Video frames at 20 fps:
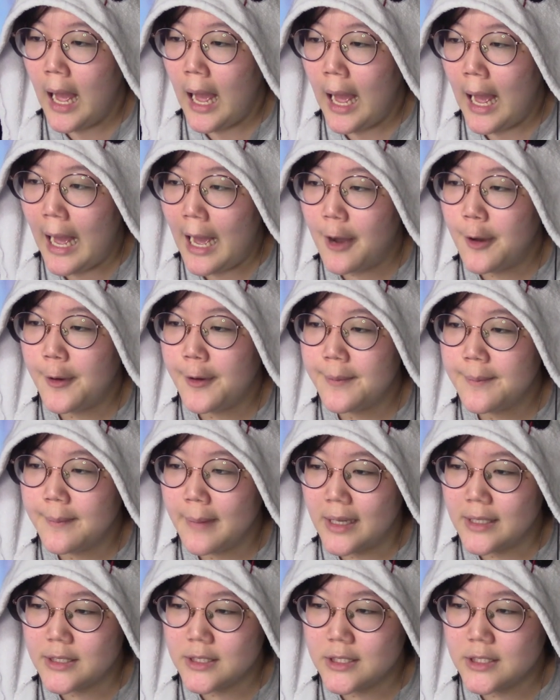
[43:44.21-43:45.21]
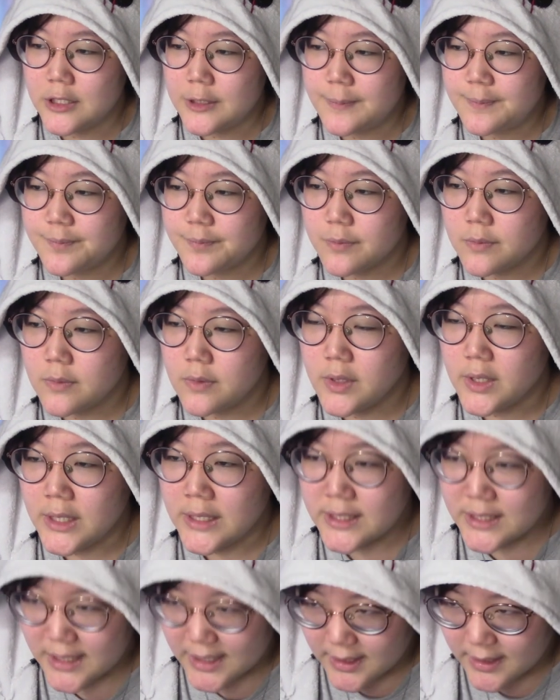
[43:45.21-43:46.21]
how much
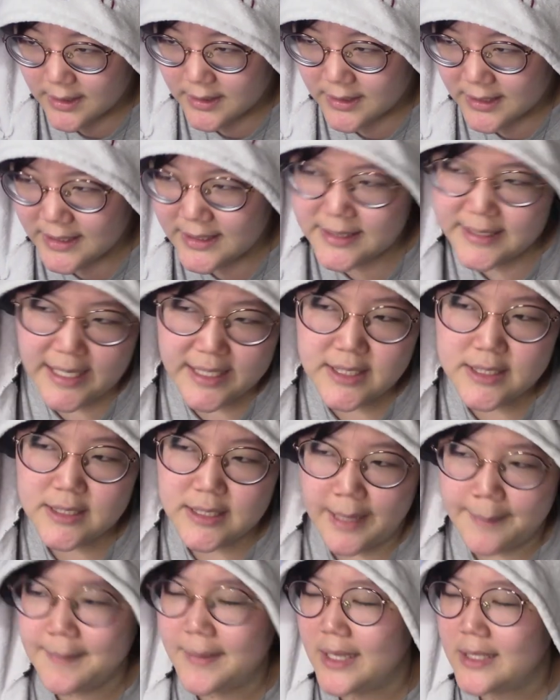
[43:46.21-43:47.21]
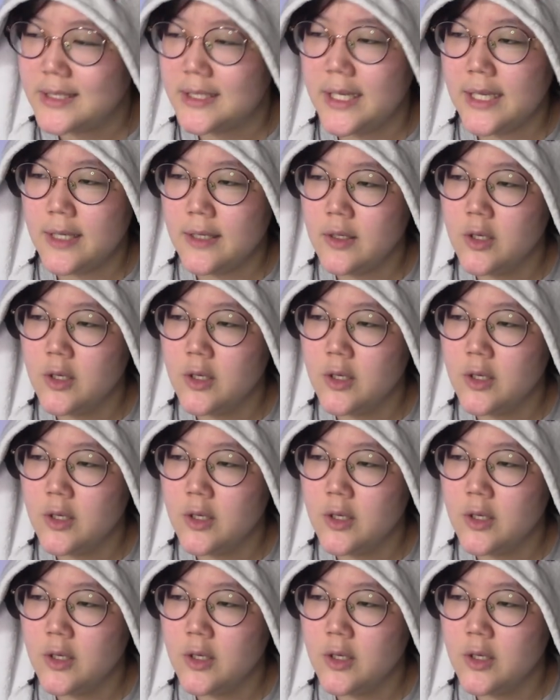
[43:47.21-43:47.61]
success, I'm guessing,